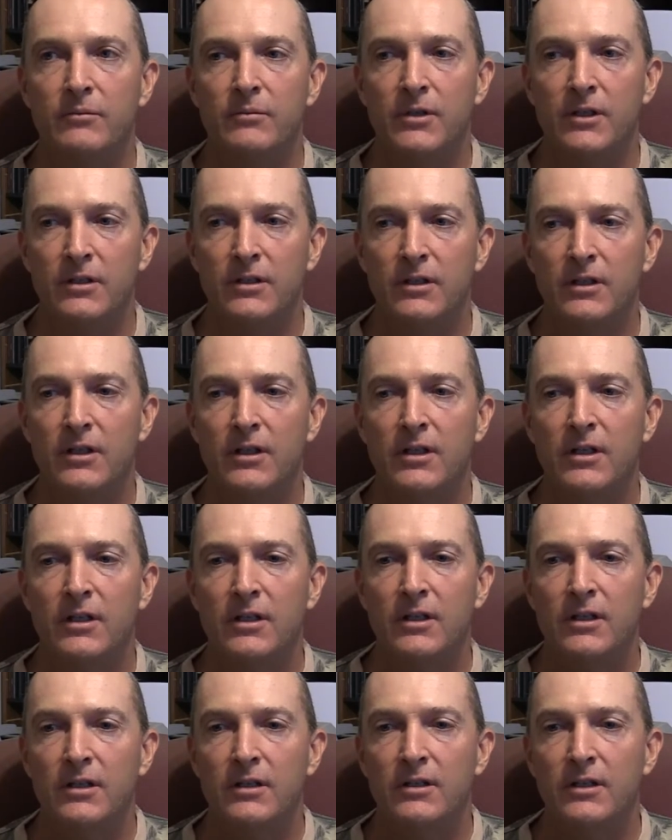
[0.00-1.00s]
But
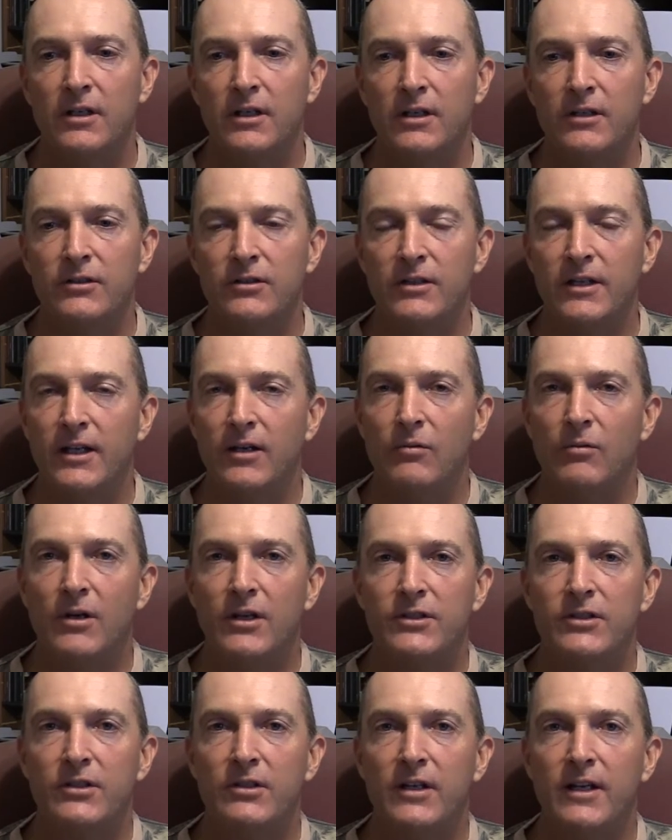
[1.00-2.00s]
you got to
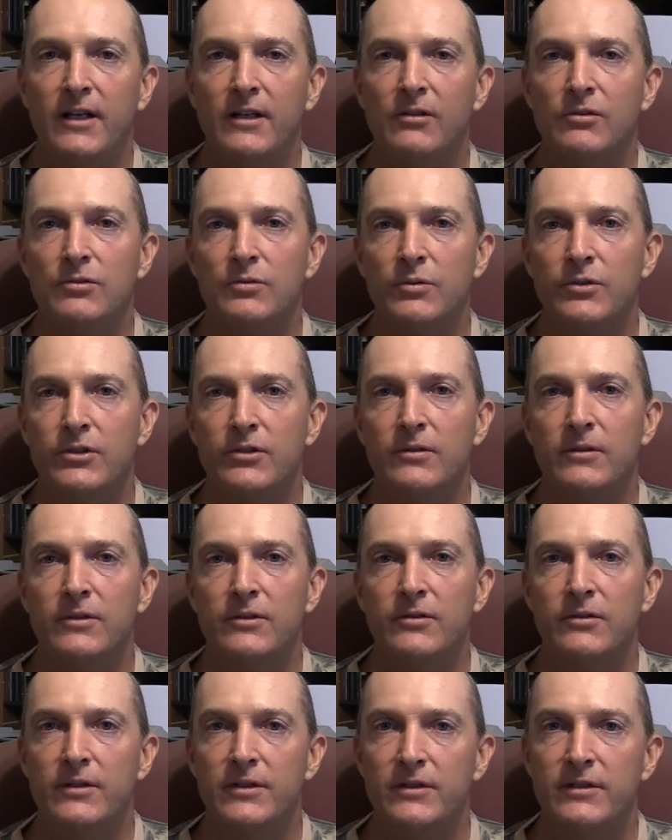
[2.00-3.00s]
watch your angles when you're in
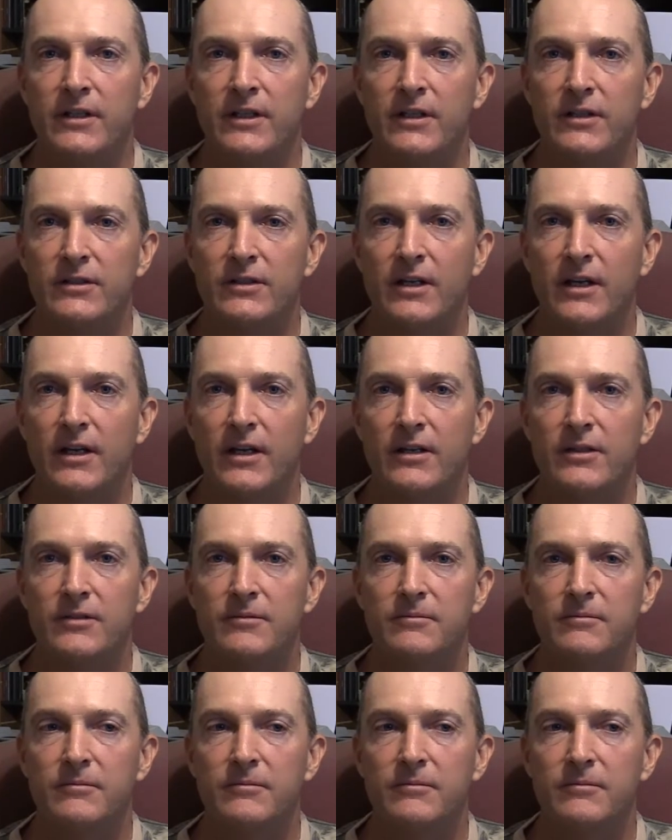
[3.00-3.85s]
tree stands, guys,